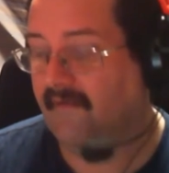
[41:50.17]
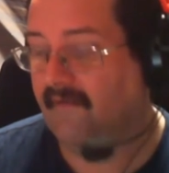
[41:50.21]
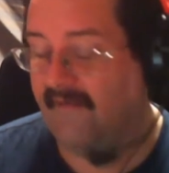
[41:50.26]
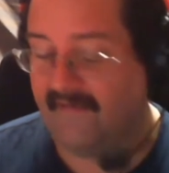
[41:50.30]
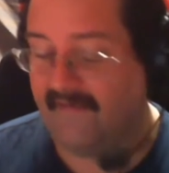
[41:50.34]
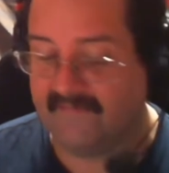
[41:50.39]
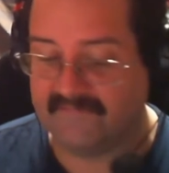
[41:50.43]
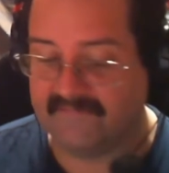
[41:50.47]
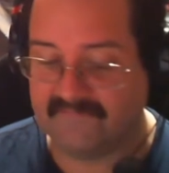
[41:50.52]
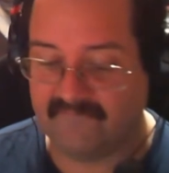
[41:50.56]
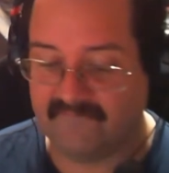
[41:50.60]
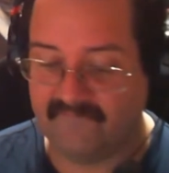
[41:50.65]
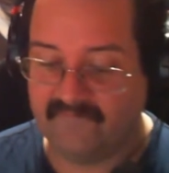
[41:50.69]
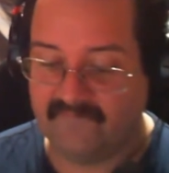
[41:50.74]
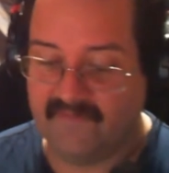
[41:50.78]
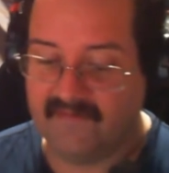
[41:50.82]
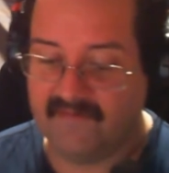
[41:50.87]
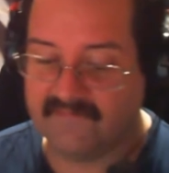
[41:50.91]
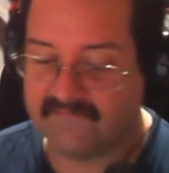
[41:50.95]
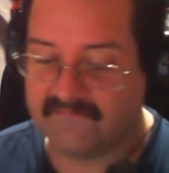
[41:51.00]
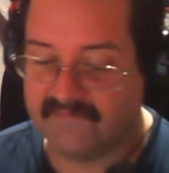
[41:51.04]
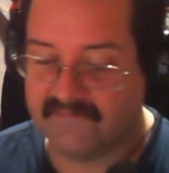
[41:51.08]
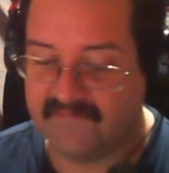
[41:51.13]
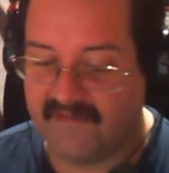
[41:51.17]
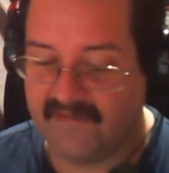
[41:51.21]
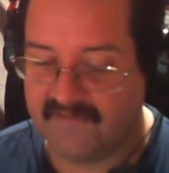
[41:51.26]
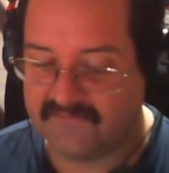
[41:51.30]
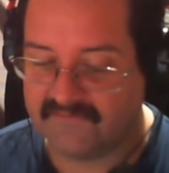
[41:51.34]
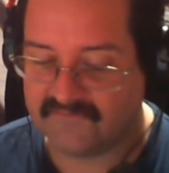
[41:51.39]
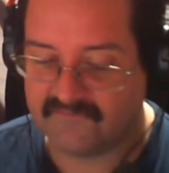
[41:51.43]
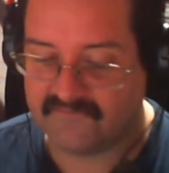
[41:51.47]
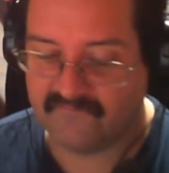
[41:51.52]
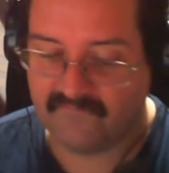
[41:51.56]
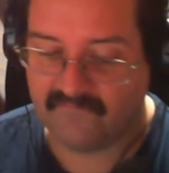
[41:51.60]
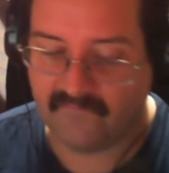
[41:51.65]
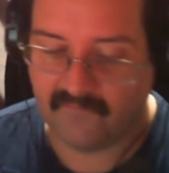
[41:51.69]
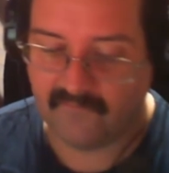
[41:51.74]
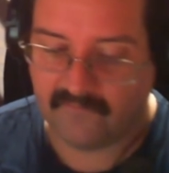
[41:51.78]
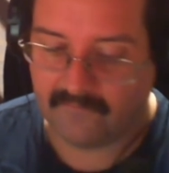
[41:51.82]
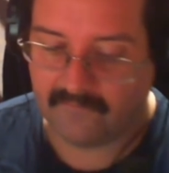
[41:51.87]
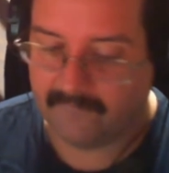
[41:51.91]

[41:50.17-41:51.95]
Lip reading: as an etched foil.